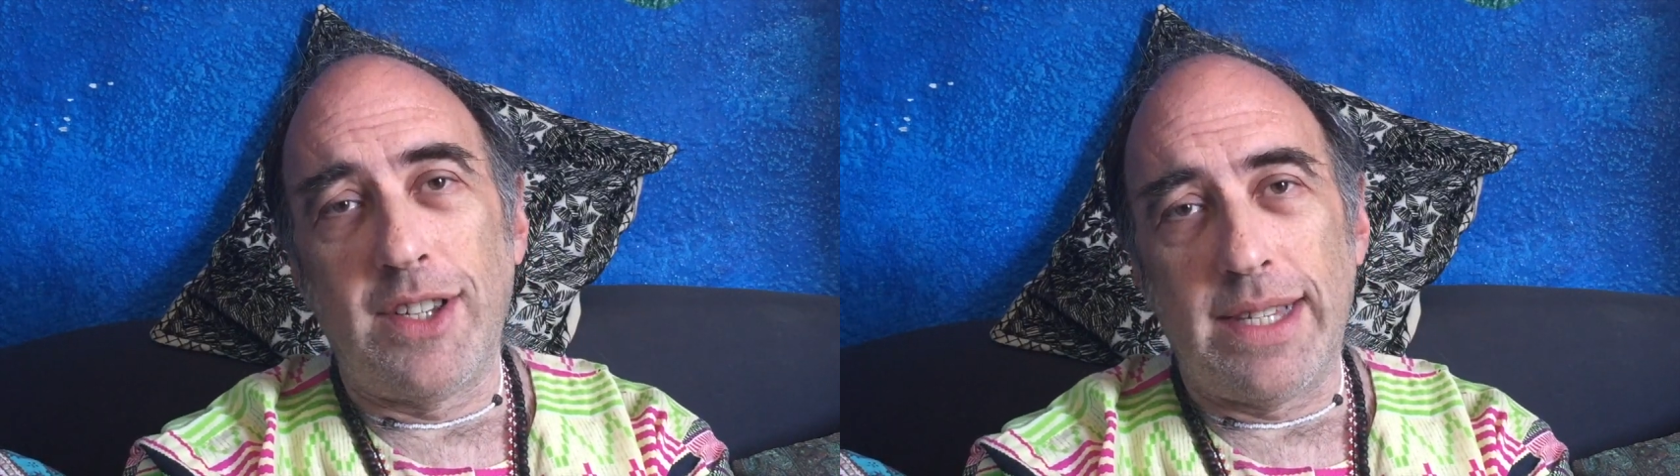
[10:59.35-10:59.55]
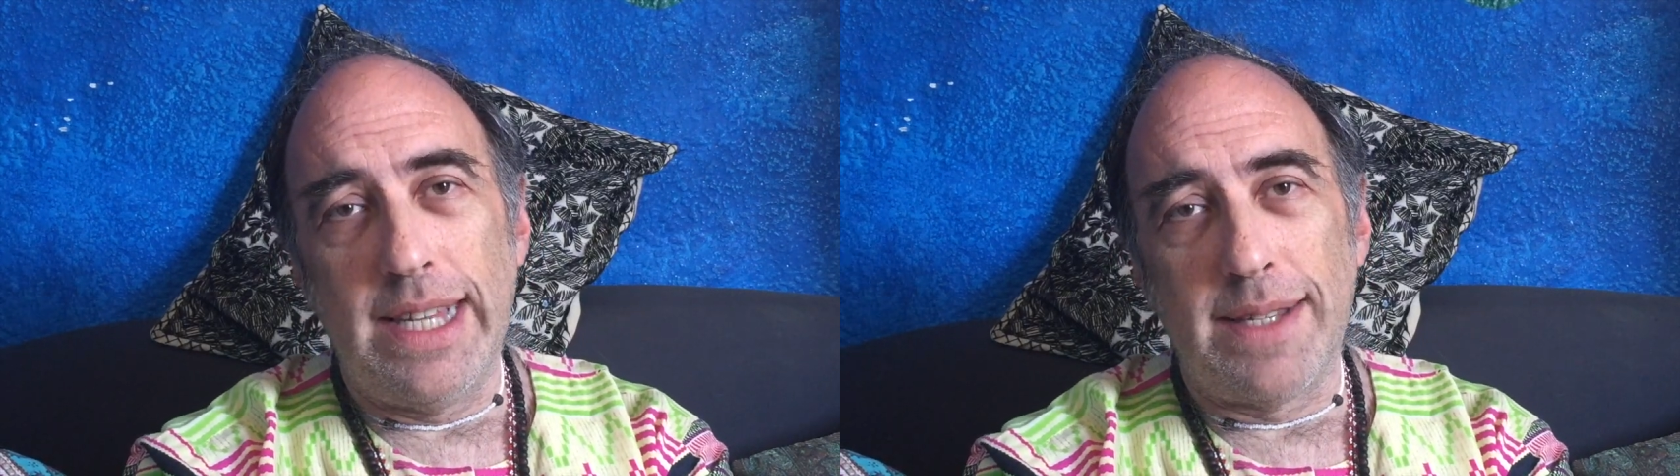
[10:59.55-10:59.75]

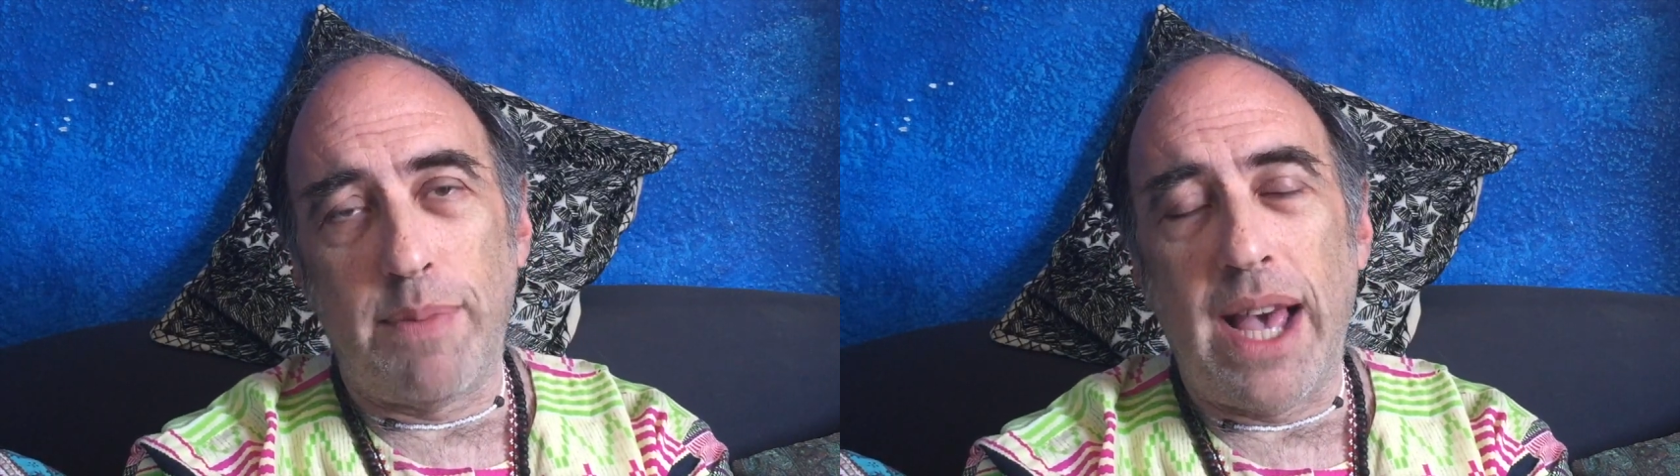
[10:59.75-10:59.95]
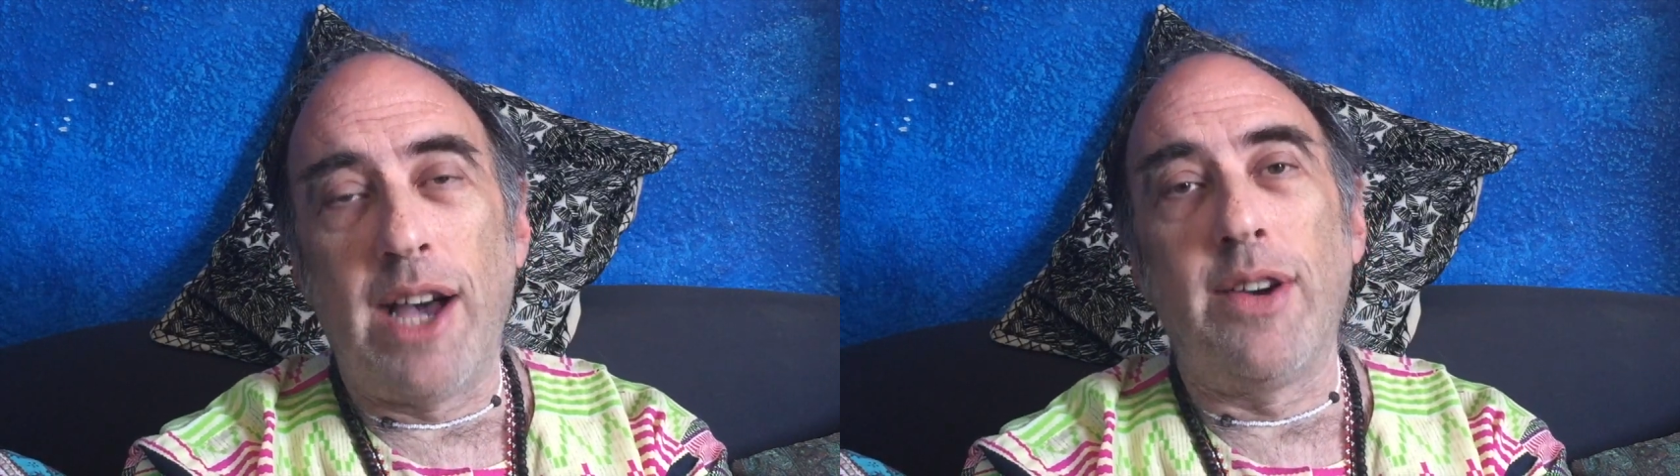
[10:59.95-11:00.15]
to seize
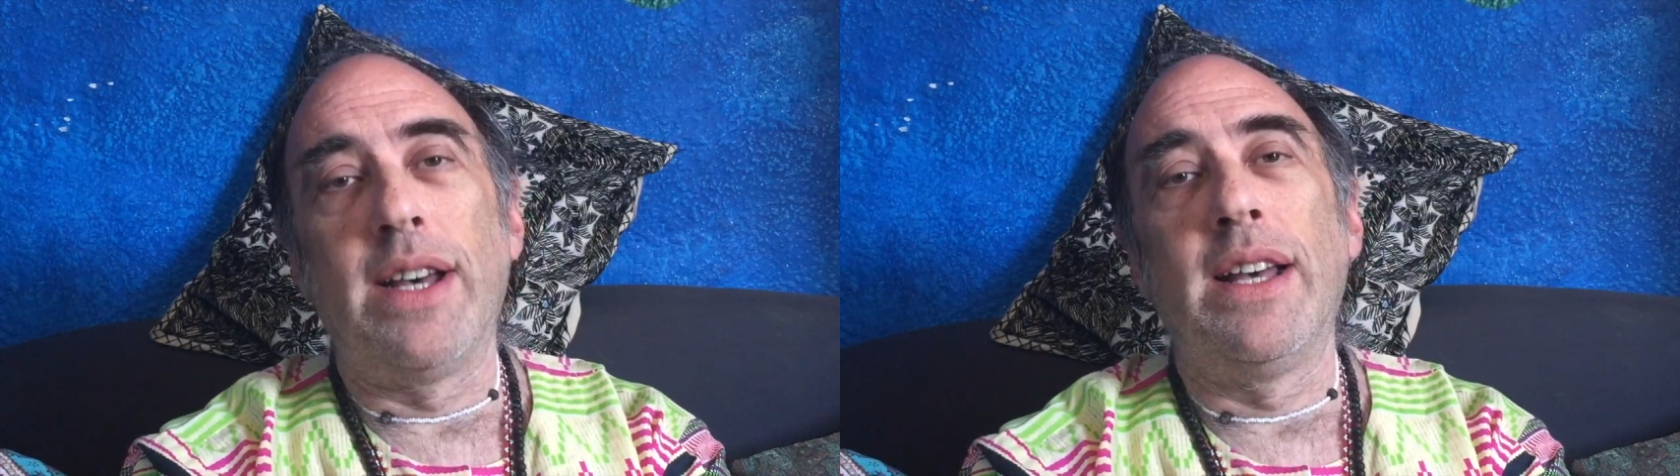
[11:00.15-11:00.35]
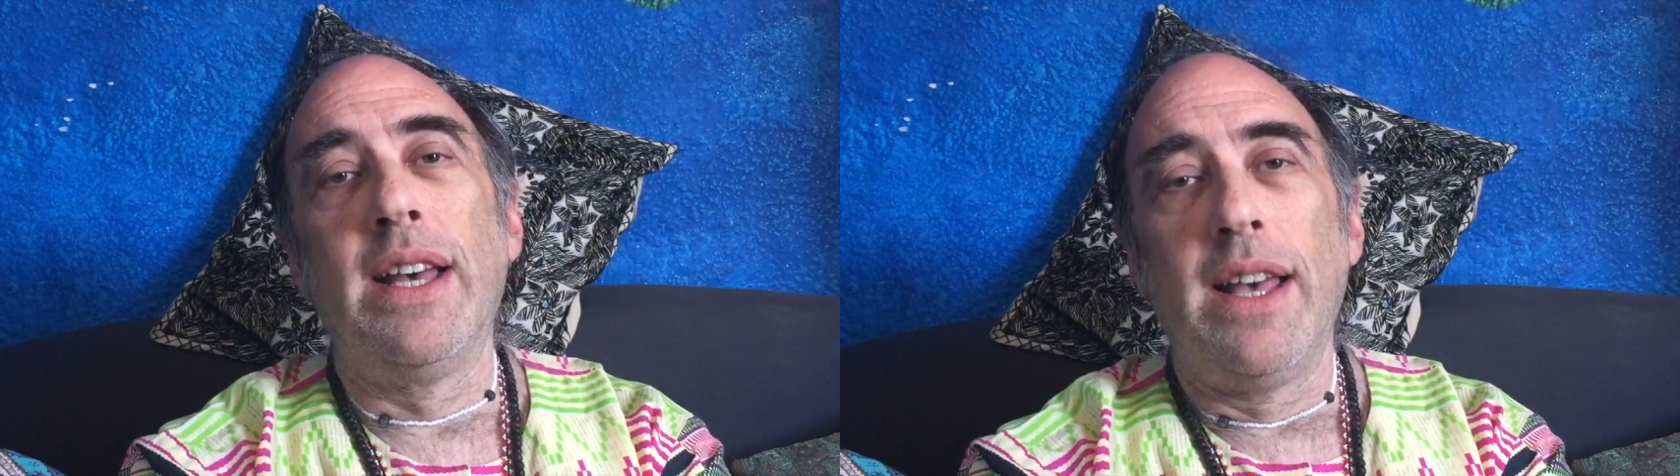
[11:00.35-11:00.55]

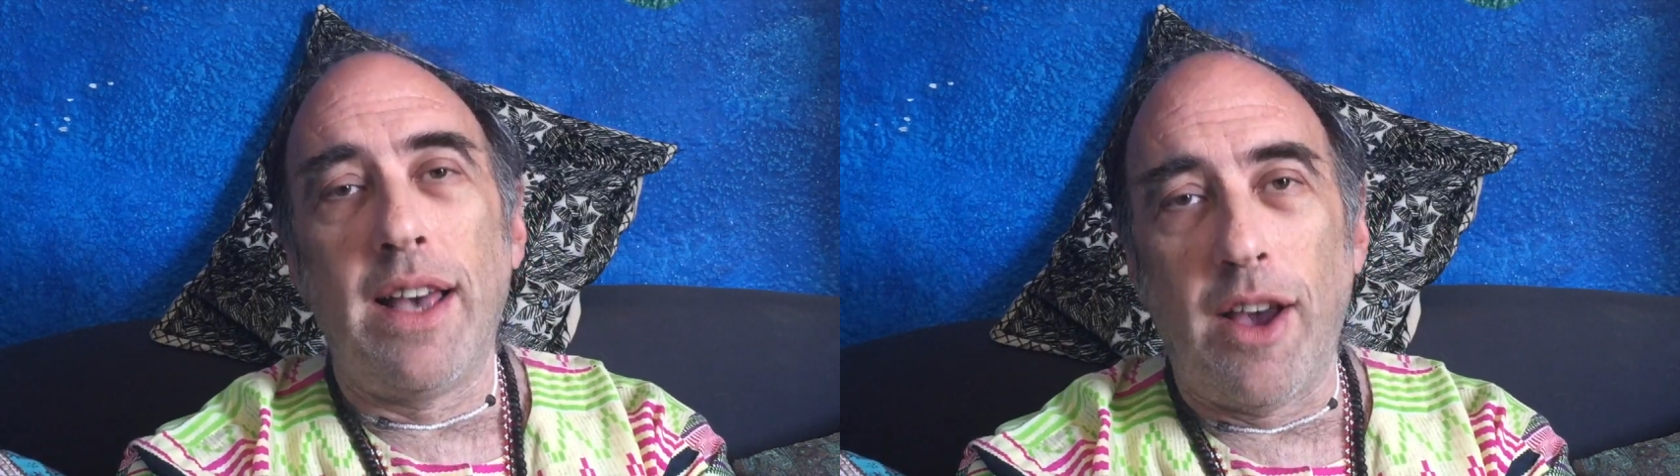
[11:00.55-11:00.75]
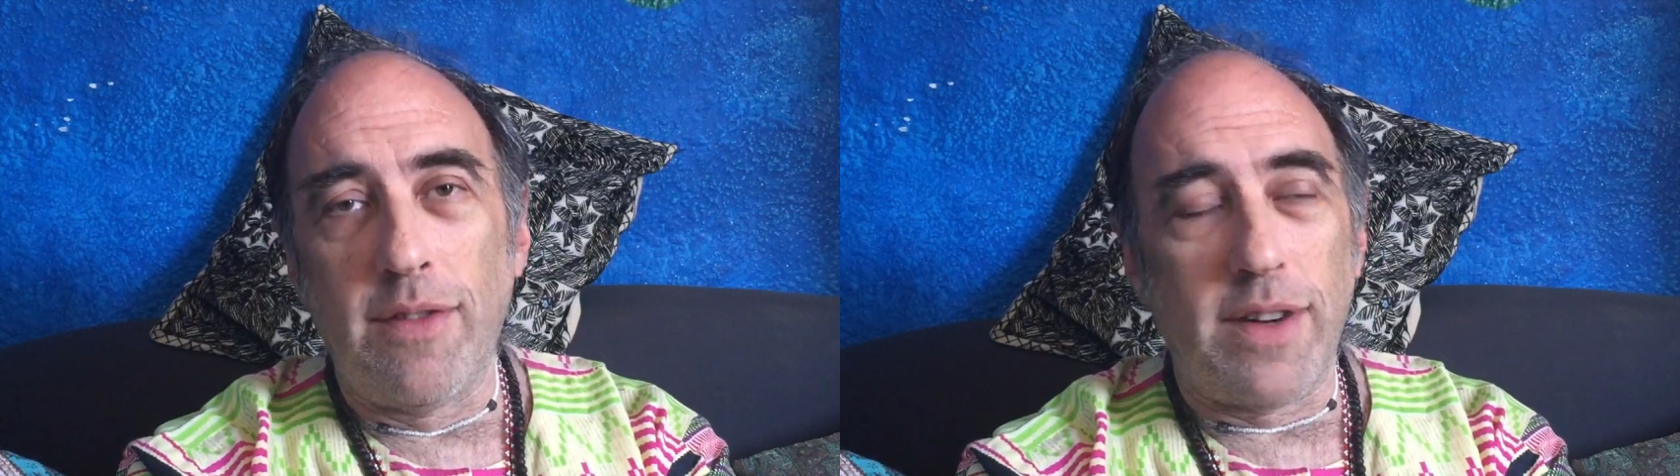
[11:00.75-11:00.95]
power,
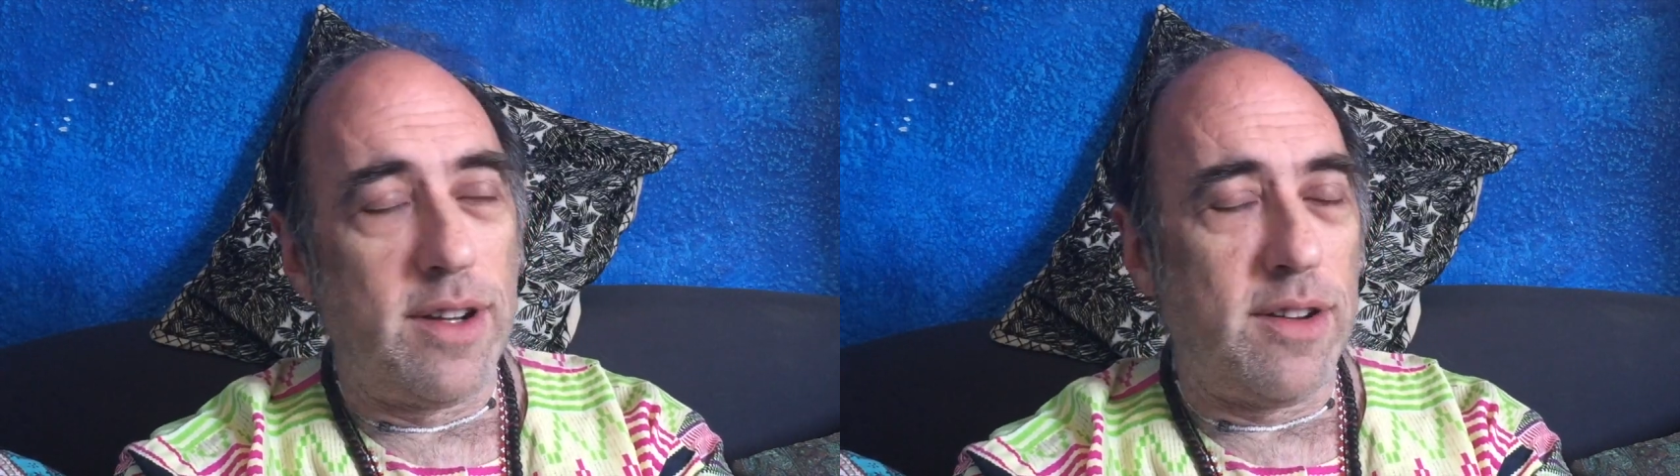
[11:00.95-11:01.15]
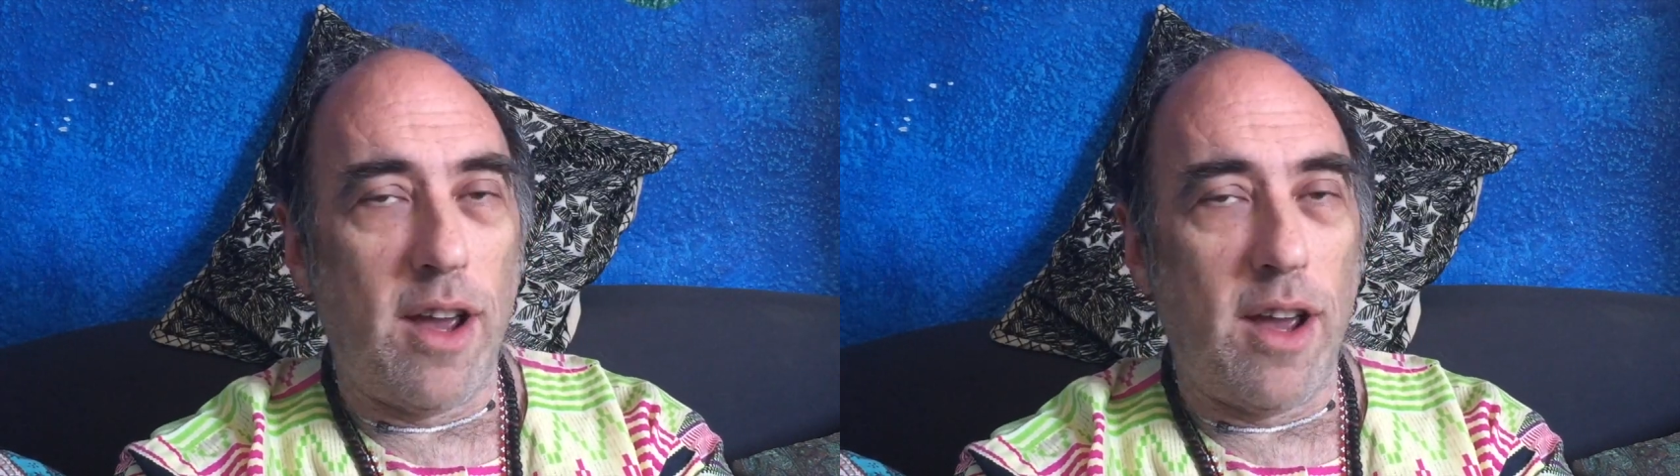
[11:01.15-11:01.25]
over